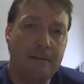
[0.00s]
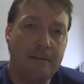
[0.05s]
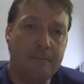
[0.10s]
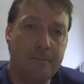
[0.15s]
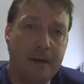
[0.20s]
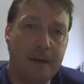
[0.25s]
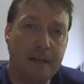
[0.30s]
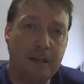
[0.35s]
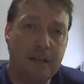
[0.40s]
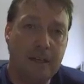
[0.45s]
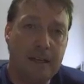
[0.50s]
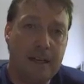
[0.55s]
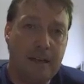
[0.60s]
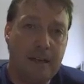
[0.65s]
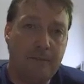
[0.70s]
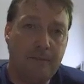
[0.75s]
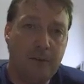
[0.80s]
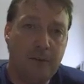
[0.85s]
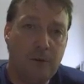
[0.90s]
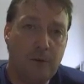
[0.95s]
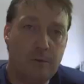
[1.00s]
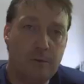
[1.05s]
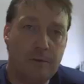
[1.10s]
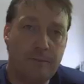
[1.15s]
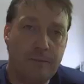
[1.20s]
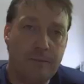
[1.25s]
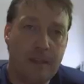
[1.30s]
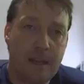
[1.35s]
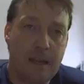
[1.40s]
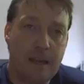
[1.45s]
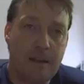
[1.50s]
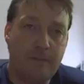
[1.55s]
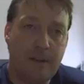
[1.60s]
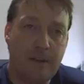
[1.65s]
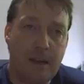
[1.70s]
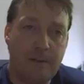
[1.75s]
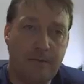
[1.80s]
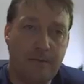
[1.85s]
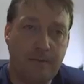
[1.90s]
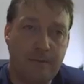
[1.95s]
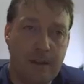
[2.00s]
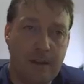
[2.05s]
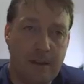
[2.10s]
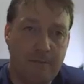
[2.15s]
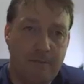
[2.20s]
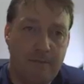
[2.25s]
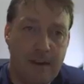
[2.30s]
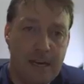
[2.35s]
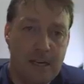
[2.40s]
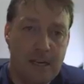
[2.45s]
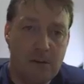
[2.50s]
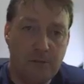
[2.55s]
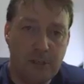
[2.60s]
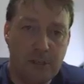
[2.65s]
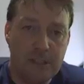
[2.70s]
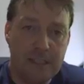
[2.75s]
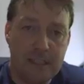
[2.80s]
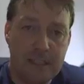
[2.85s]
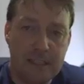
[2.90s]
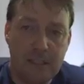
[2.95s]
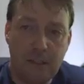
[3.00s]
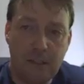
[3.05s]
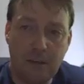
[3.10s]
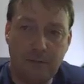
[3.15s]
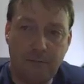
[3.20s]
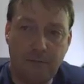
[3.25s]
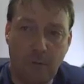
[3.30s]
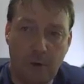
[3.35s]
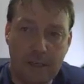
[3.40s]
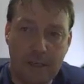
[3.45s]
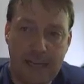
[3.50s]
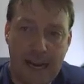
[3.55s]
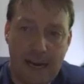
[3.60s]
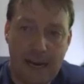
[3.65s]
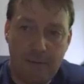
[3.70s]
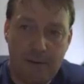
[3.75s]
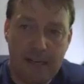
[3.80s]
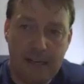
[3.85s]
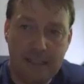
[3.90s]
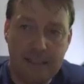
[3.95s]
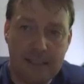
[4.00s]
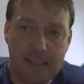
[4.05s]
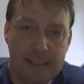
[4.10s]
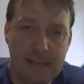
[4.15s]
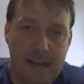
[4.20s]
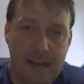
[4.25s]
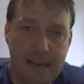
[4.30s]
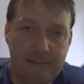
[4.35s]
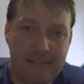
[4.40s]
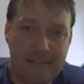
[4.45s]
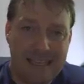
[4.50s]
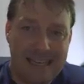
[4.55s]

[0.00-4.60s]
But if video just isn't your forte right at this time,